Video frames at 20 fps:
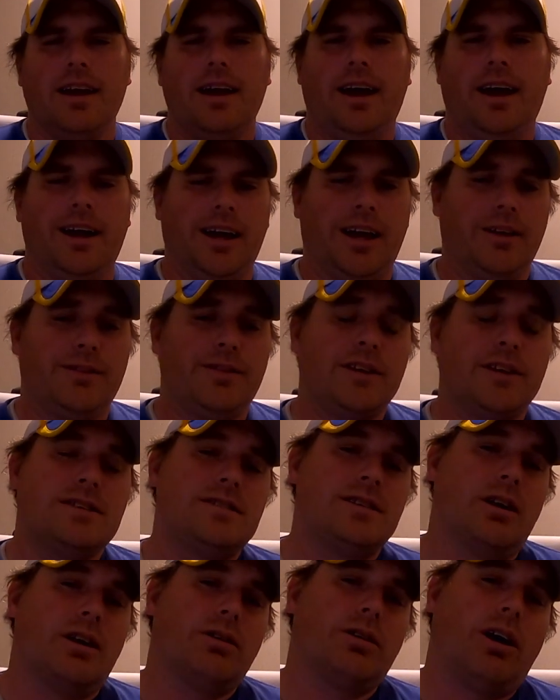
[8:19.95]
If you
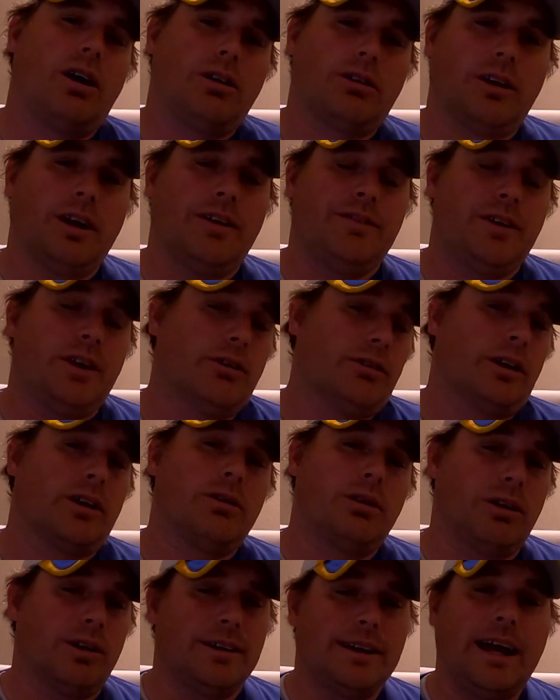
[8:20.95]
don't
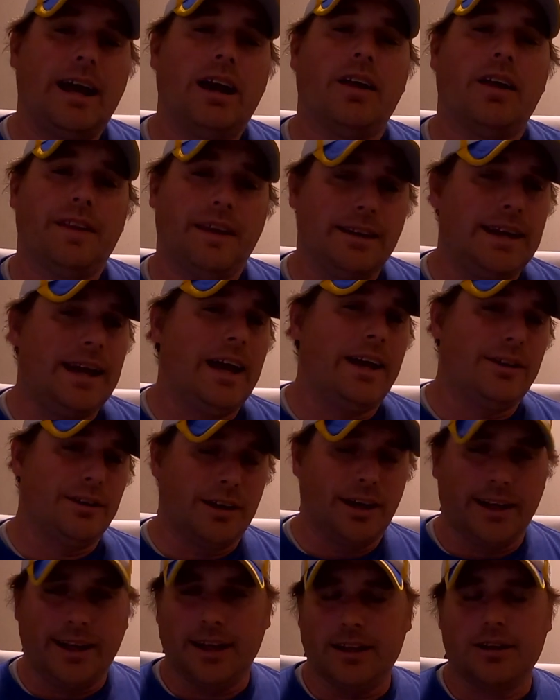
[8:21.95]
record now, then yeah, you
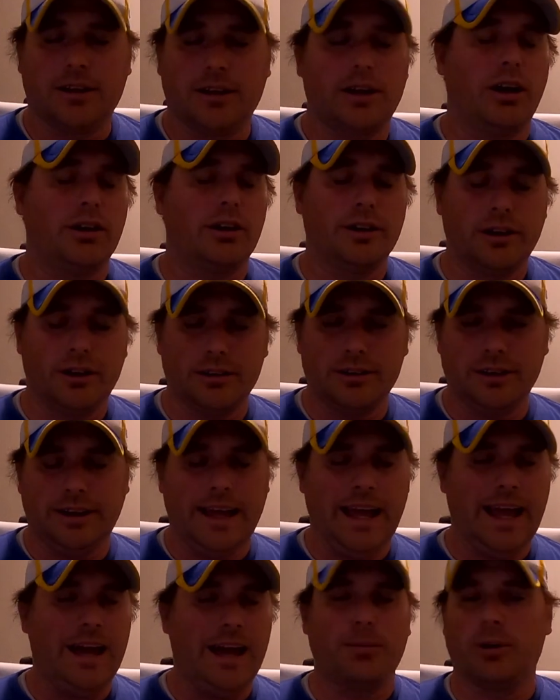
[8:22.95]
got to get the
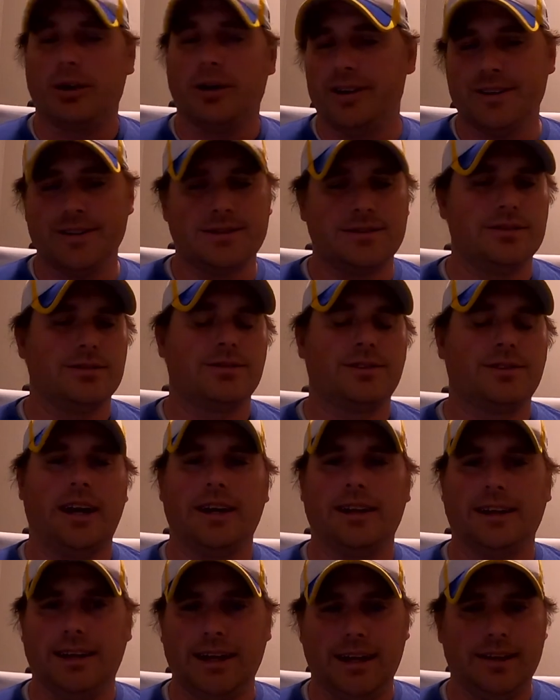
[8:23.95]
cameras, you've got
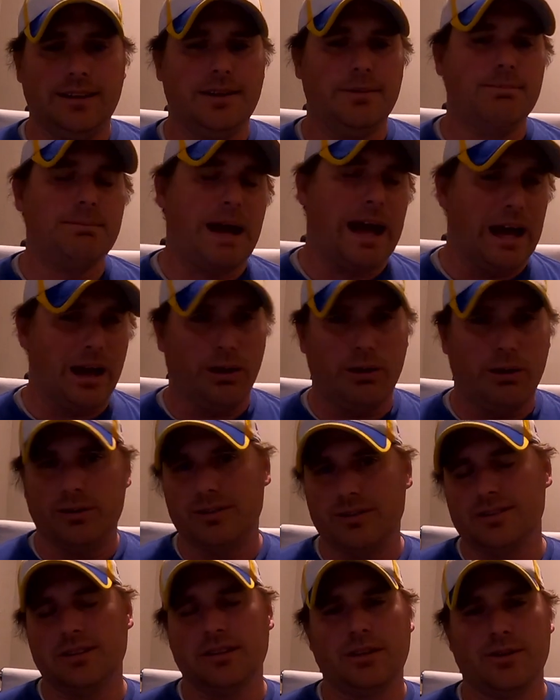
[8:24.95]
to get the
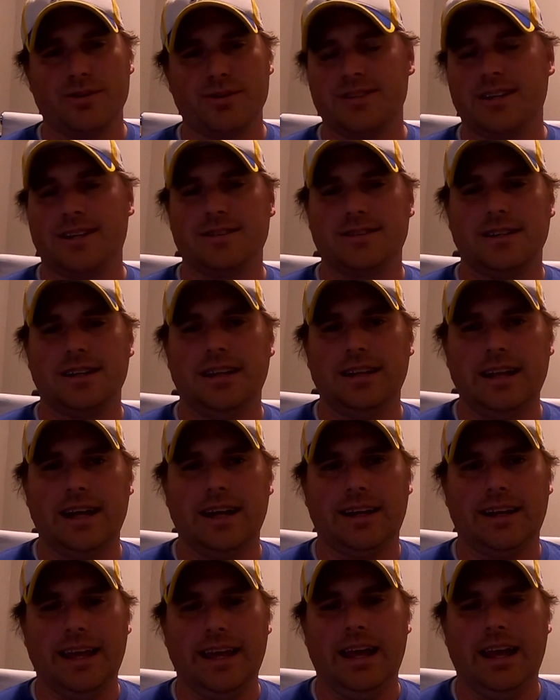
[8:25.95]
mount and those things, and
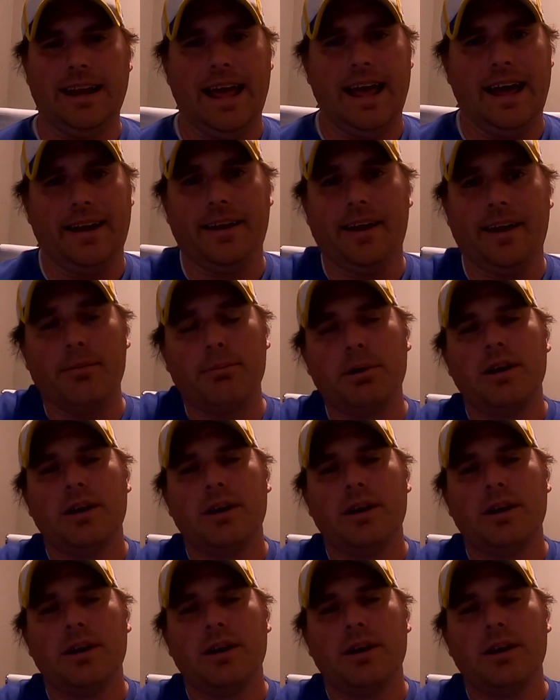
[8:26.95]
that can add up.